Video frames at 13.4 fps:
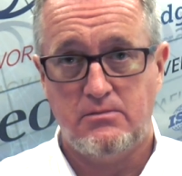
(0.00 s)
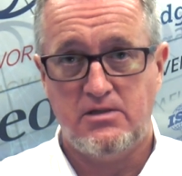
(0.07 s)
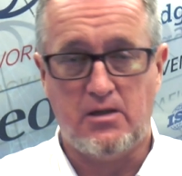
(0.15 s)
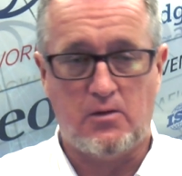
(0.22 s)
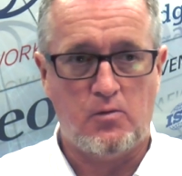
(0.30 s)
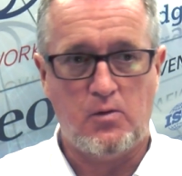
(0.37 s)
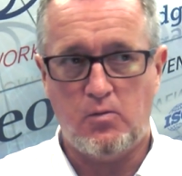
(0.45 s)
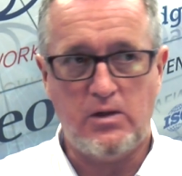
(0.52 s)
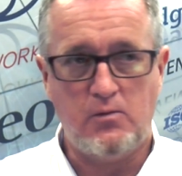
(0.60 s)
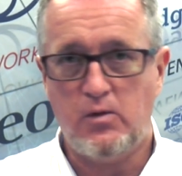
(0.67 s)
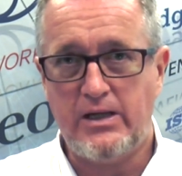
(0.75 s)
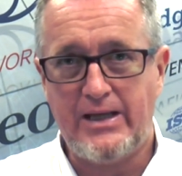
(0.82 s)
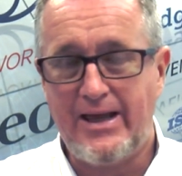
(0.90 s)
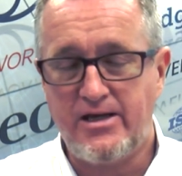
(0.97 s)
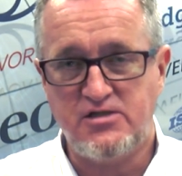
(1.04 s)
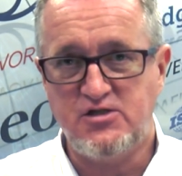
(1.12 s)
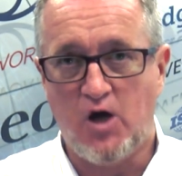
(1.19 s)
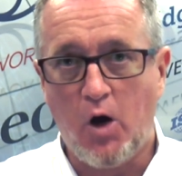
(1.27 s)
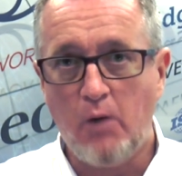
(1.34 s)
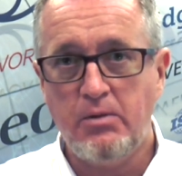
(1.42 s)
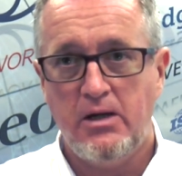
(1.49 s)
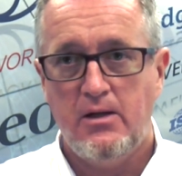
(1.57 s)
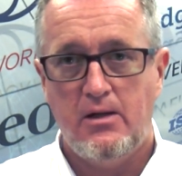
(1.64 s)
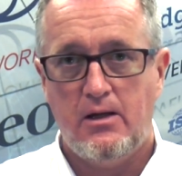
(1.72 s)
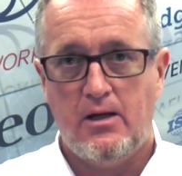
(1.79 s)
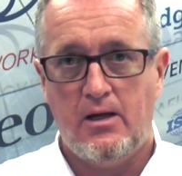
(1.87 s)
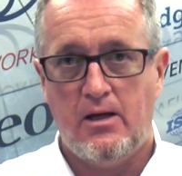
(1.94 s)
We get a job
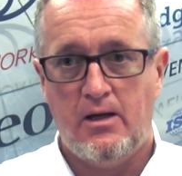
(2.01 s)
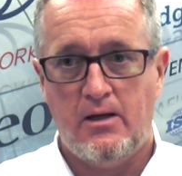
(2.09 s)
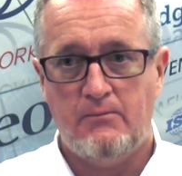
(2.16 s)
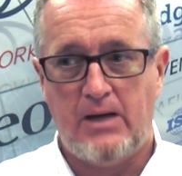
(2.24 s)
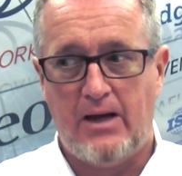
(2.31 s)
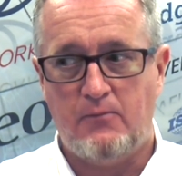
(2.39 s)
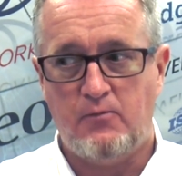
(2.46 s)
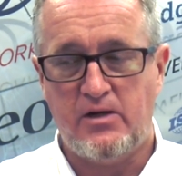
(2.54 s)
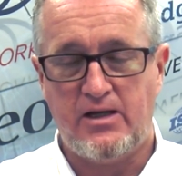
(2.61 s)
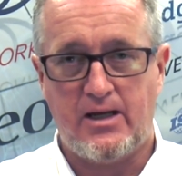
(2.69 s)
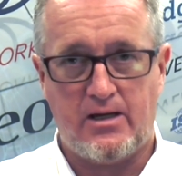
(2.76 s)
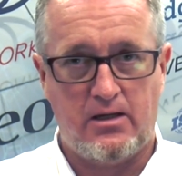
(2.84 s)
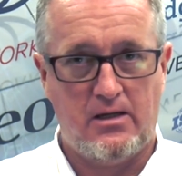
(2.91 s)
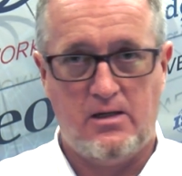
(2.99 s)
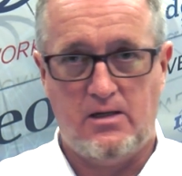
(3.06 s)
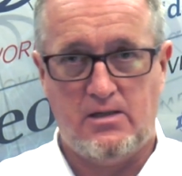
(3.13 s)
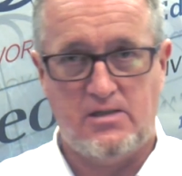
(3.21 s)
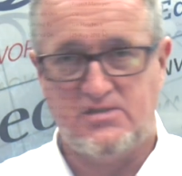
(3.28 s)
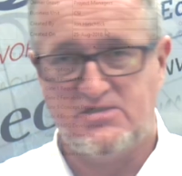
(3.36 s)
and we get a